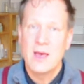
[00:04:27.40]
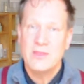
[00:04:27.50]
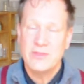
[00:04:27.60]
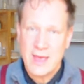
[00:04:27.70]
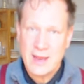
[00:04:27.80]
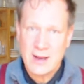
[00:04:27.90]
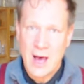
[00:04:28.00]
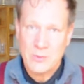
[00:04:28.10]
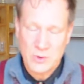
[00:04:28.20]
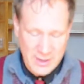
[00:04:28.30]
Then I
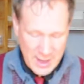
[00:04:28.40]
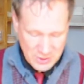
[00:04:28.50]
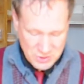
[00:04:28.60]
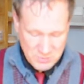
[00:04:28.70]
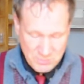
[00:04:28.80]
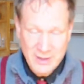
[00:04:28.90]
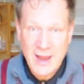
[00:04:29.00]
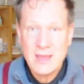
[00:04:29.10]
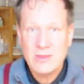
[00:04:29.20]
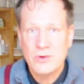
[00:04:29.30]
would like you to
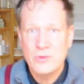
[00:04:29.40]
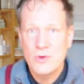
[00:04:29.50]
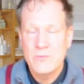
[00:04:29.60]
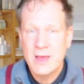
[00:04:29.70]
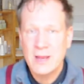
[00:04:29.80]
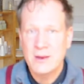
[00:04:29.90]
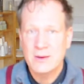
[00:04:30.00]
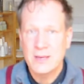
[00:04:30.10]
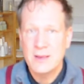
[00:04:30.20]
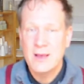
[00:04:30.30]
play through your
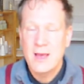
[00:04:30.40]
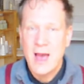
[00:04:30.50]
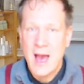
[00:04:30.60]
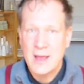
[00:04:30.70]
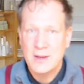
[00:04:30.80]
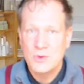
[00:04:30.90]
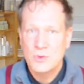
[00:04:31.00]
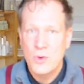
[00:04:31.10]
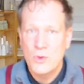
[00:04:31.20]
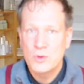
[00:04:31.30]
melody and your
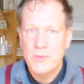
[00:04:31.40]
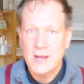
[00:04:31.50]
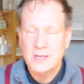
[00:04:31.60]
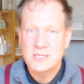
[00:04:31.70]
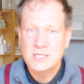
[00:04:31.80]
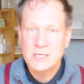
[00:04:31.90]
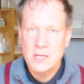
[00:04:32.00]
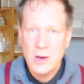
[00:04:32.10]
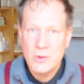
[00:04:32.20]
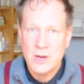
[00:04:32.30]
chord pattern
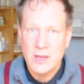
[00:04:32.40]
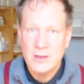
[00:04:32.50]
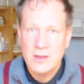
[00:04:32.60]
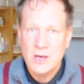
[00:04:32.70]
slowly